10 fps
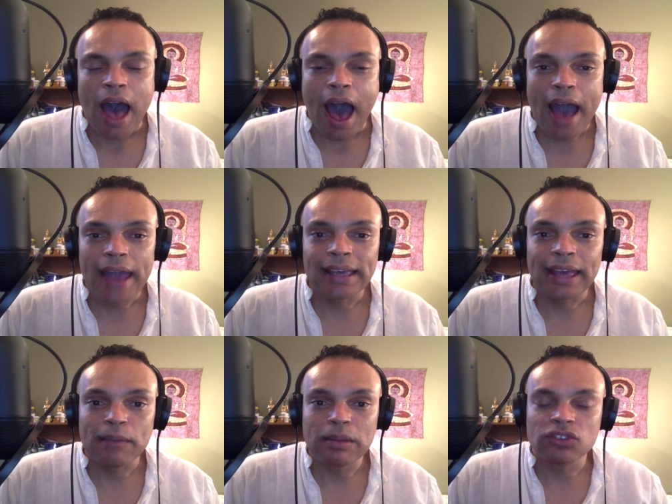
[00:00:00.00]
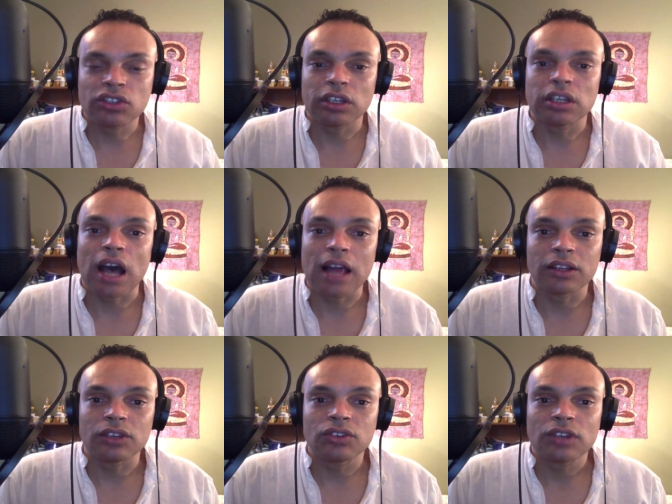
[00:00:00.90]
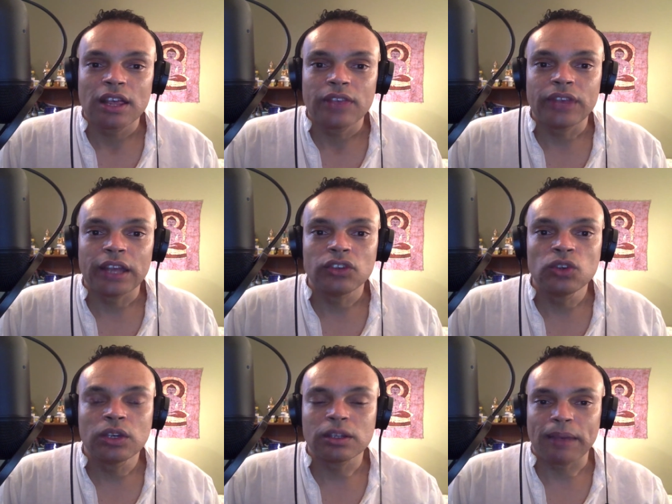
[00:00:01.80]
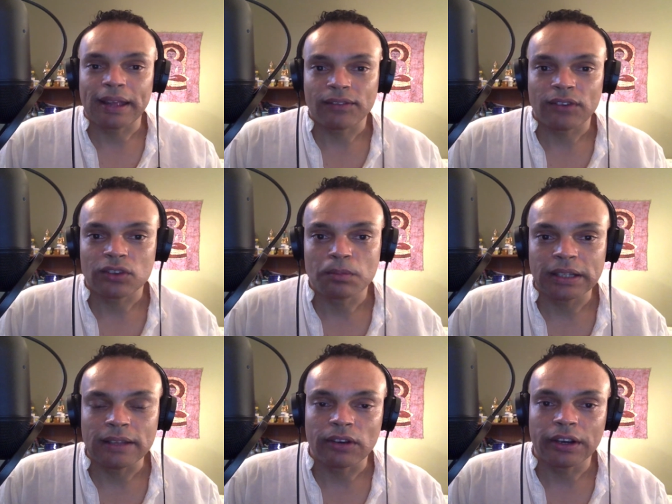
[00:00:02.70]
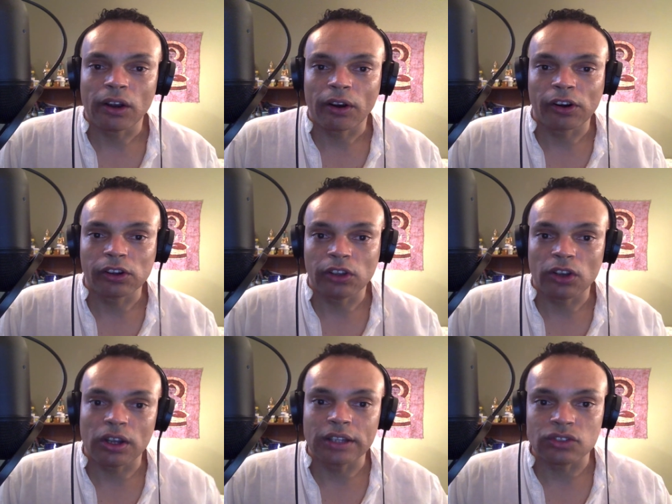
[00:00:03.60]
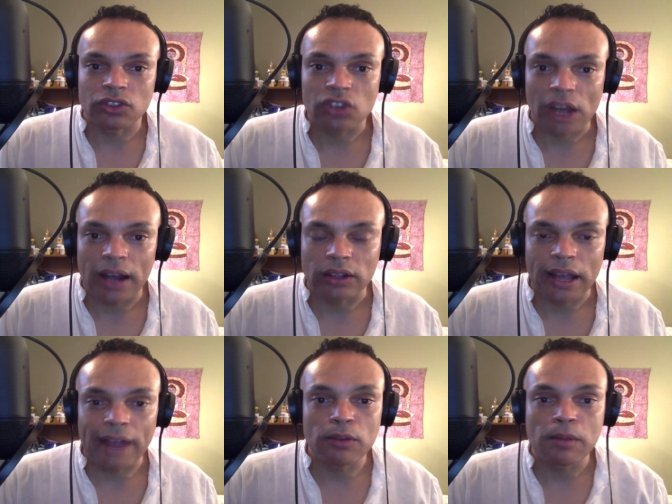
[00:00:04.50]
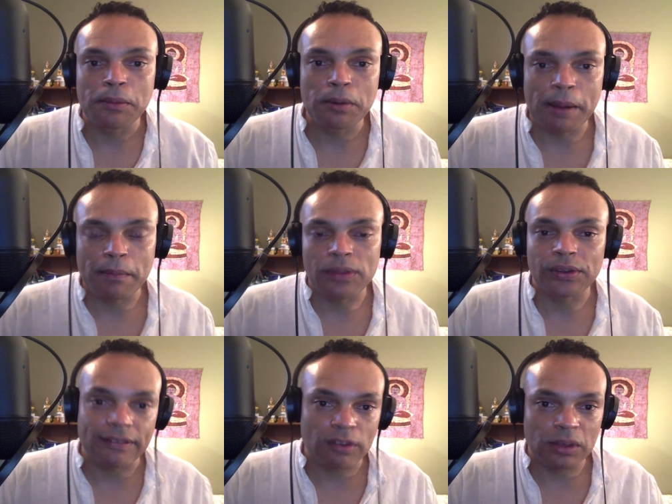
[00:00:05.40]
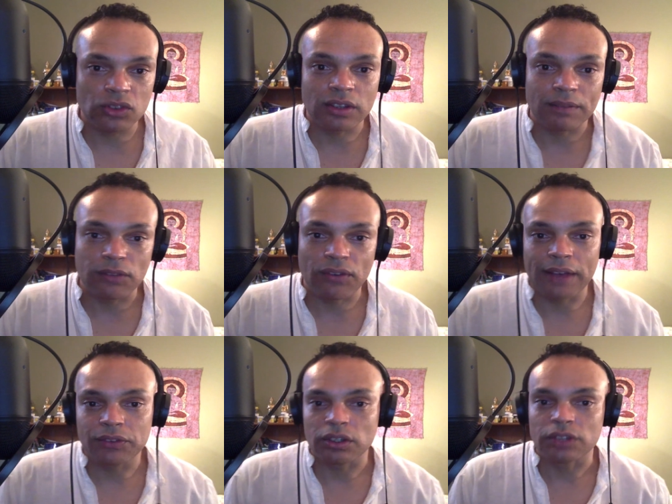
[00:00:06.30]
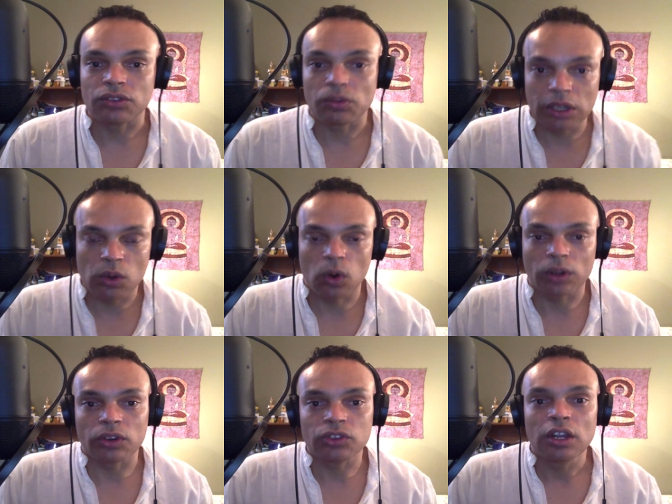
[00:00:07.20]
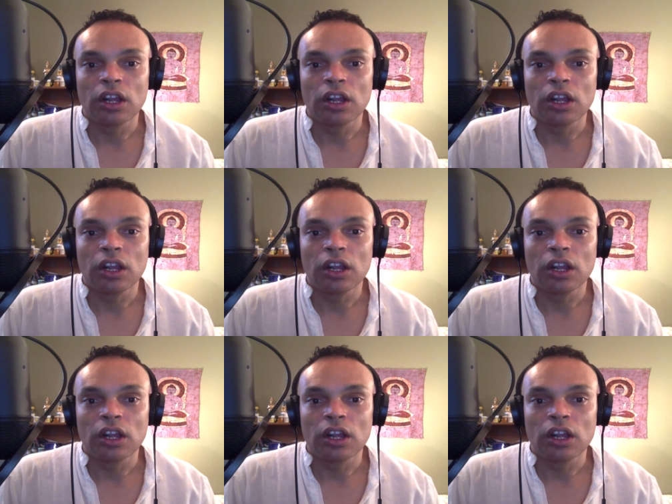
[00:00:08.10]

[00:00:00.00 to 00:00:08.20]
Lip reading: I came into the knowledge that you could manifest money very early on as a child. I remember my mother giving me 75 cents, 3/4,